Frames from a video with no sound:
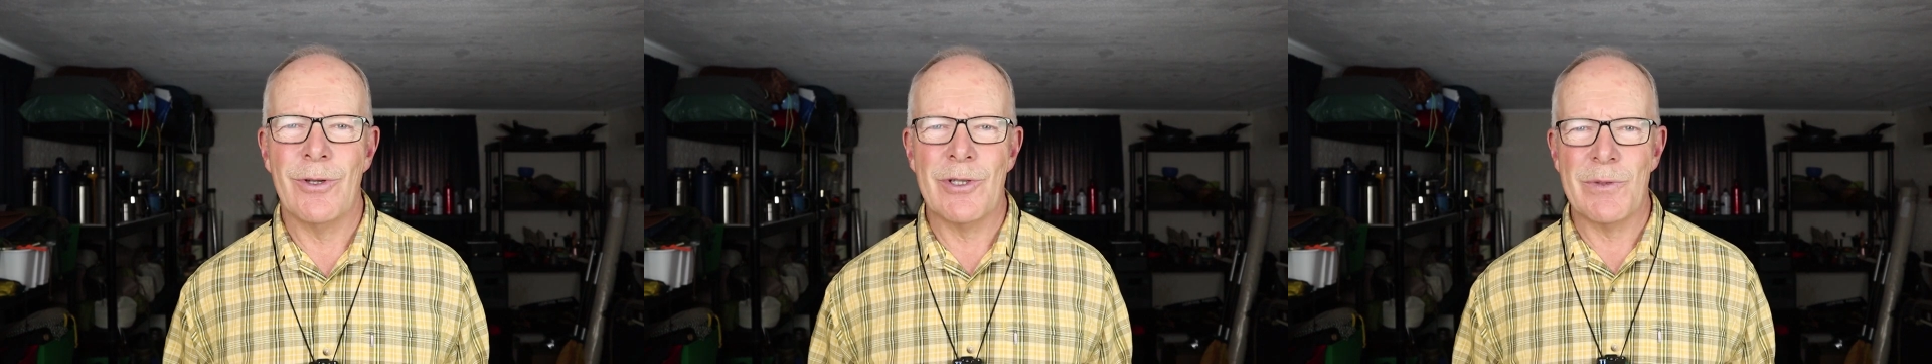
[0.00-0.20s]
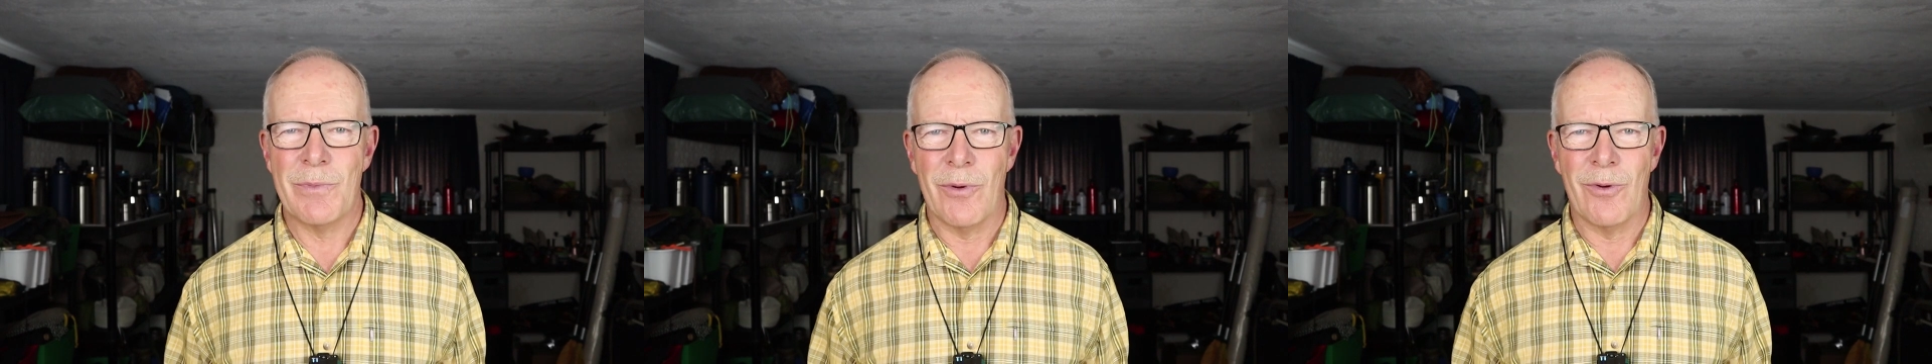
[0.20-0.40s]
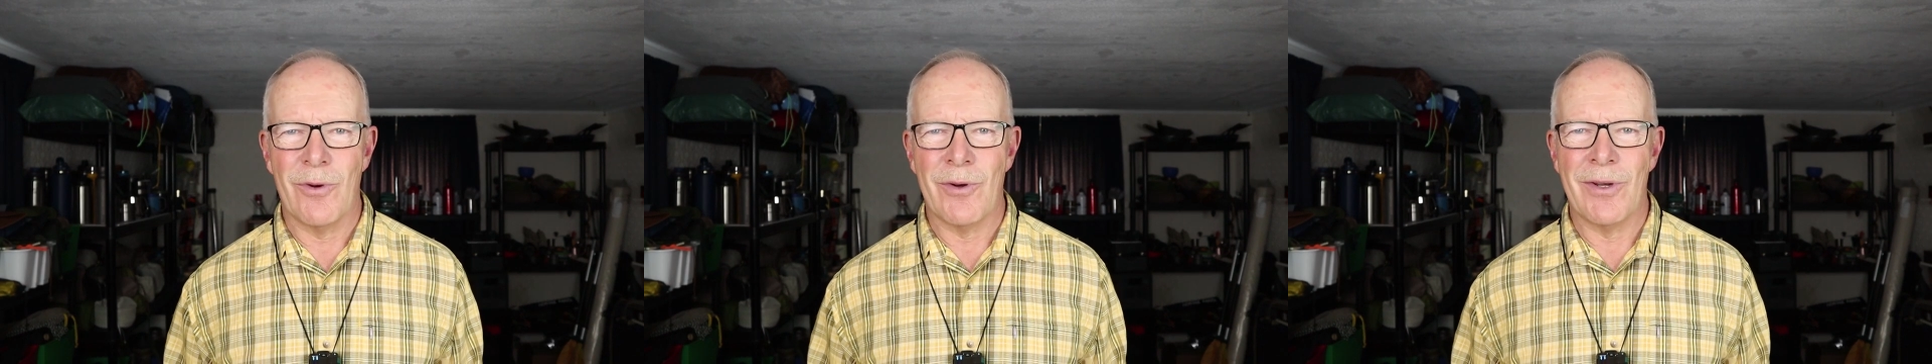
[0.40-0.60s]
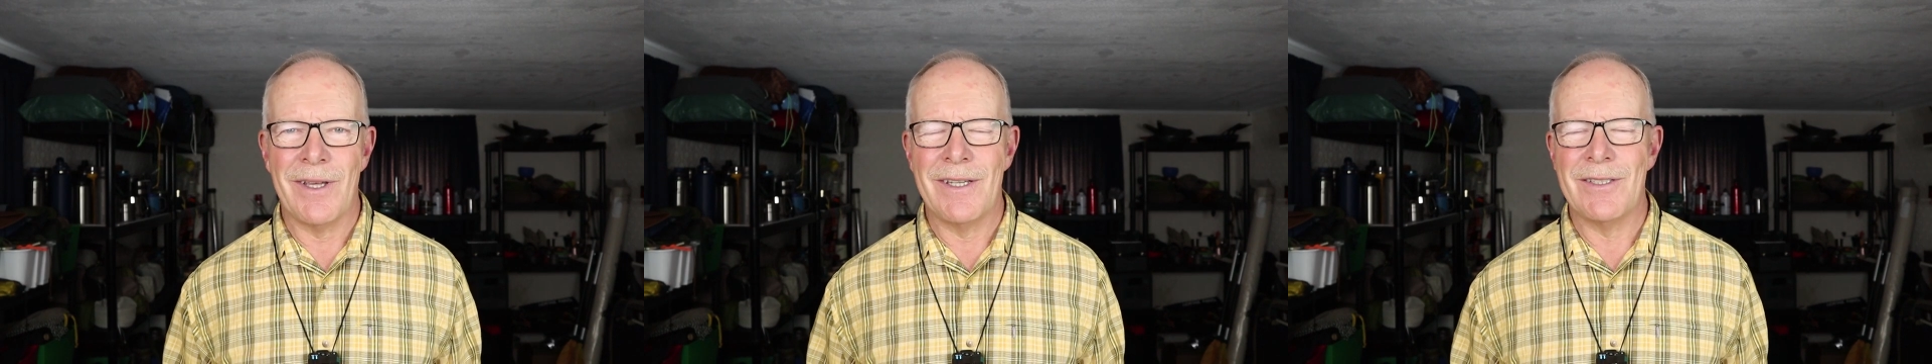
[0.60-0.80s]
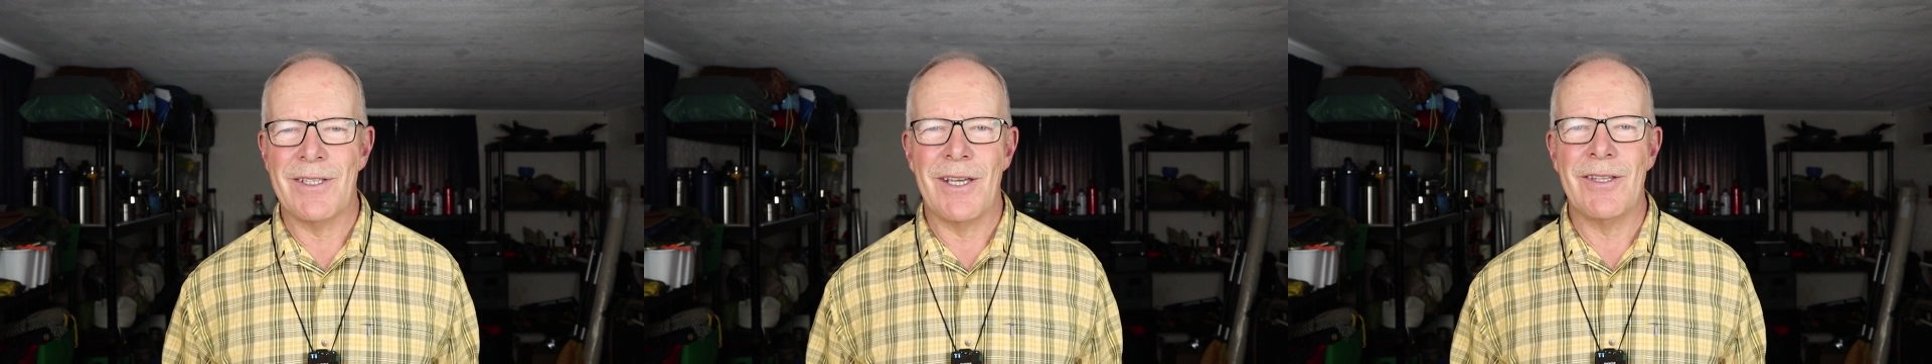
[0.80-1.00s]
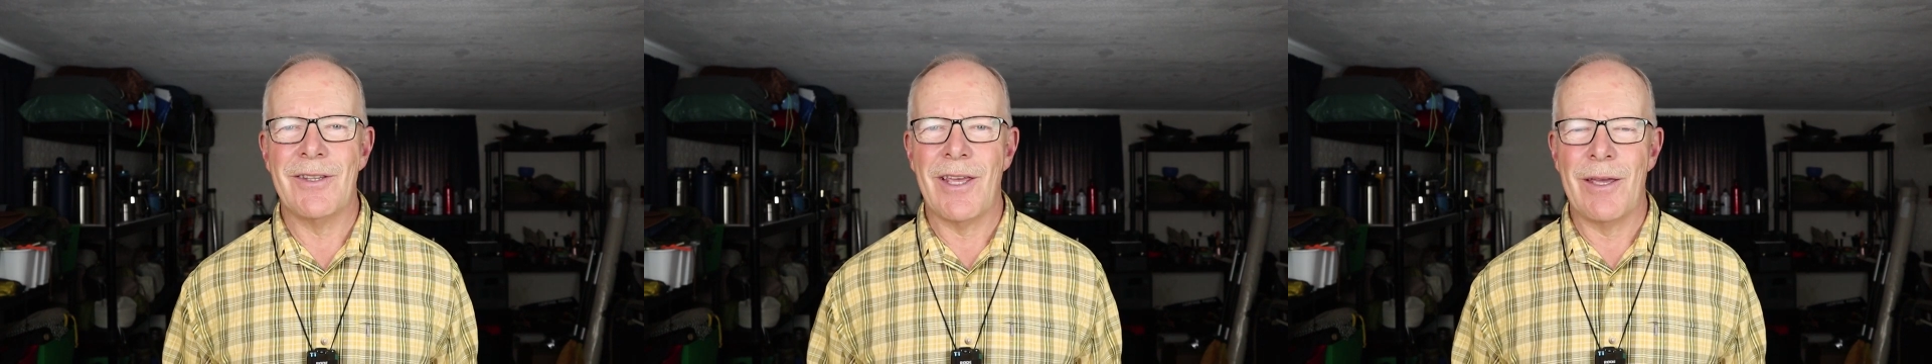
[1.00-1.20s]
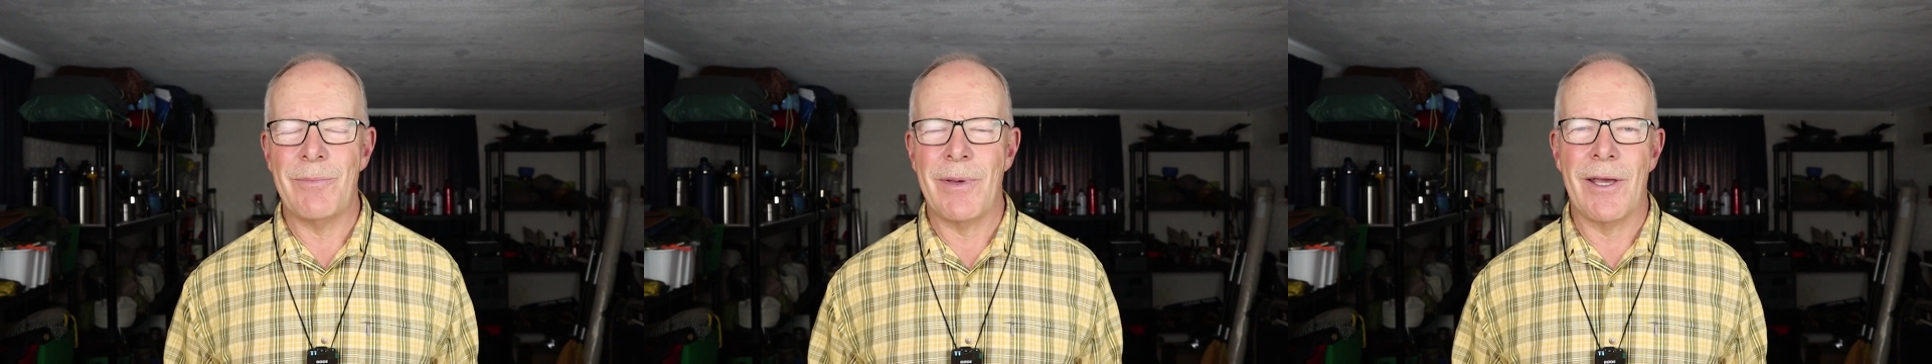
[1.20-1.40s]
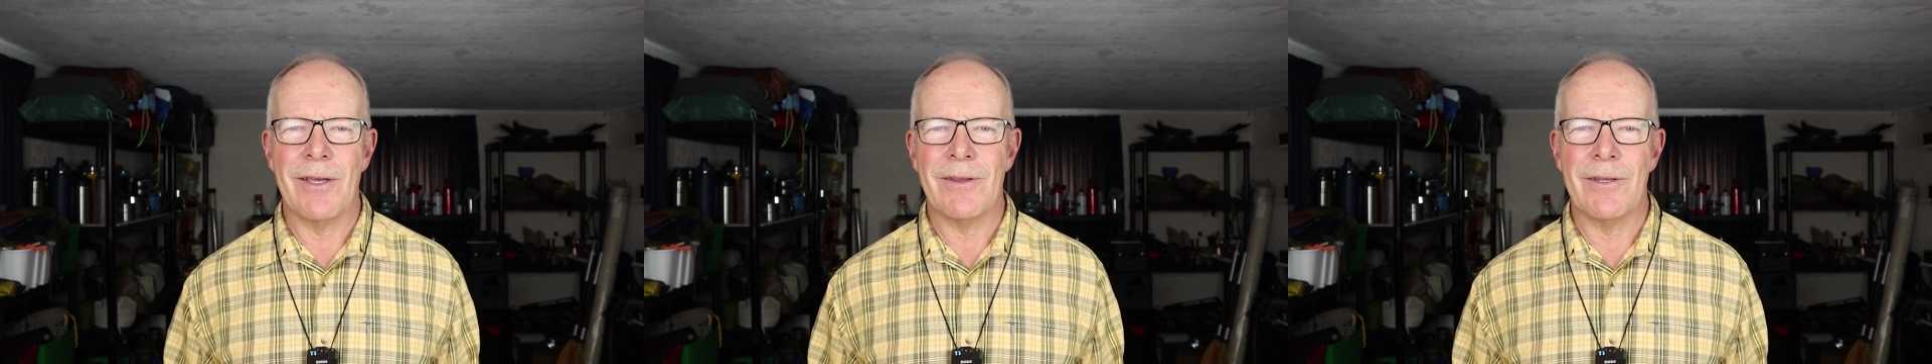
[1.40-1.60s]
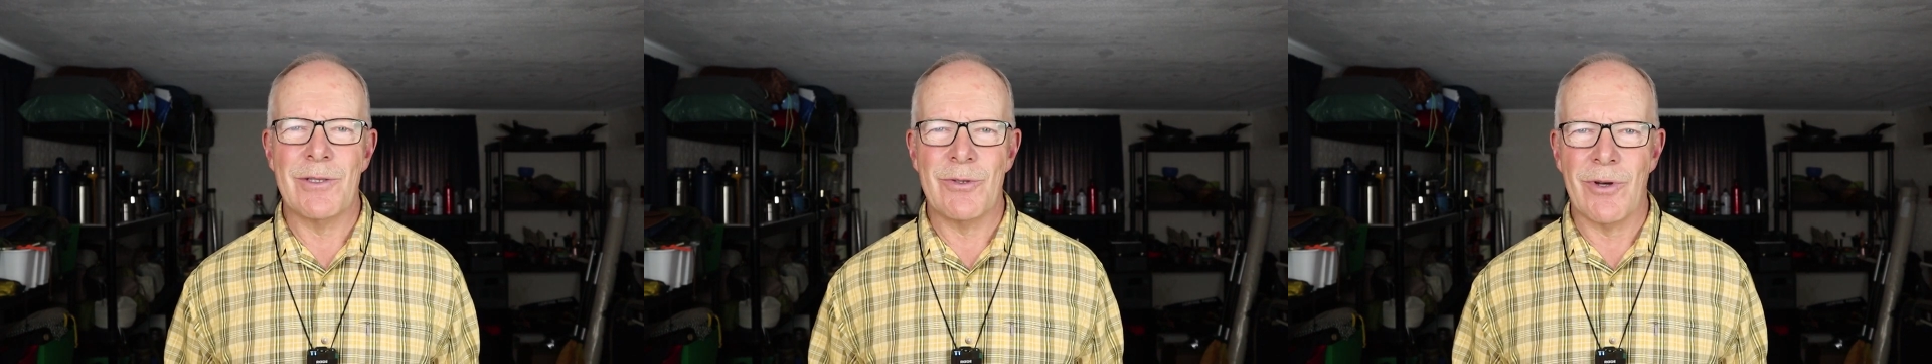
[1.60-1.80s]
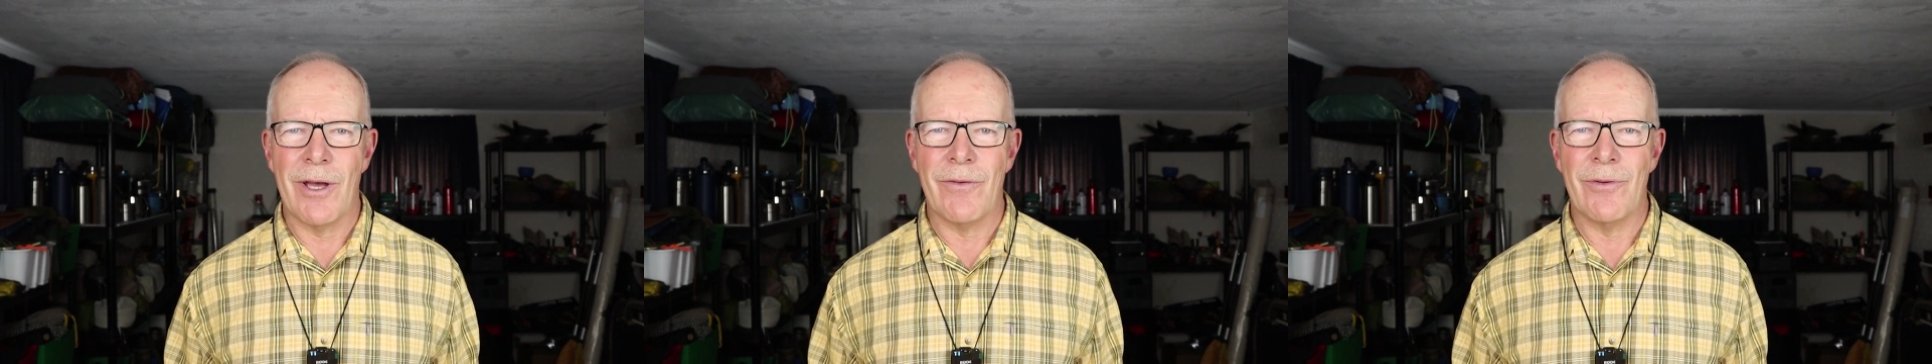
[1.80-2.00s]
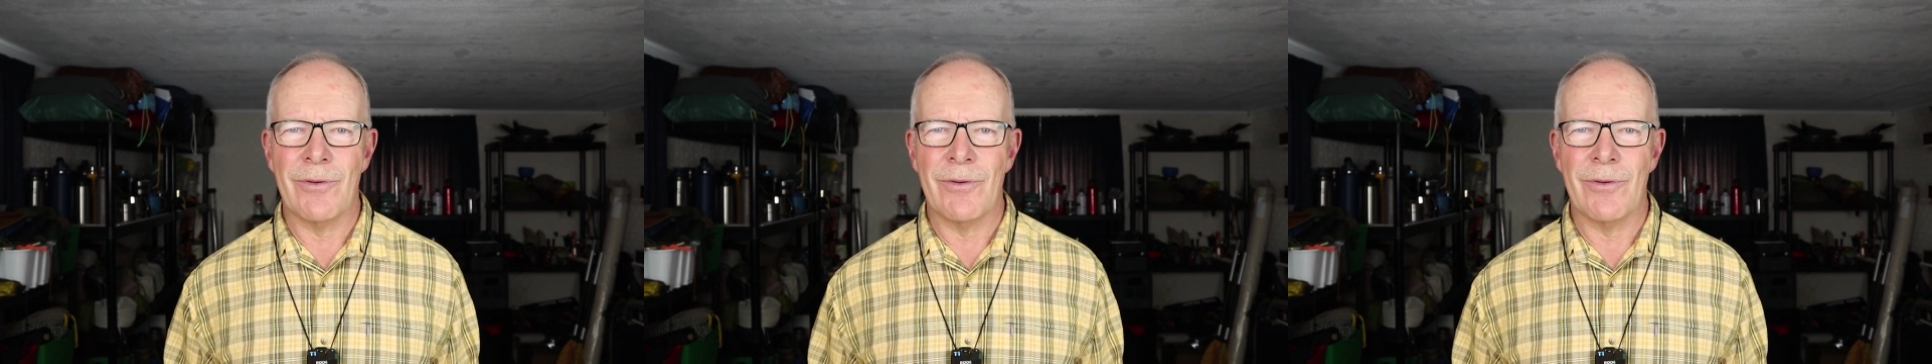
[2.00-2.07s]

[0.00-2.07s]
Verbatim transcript: and explore and take that path less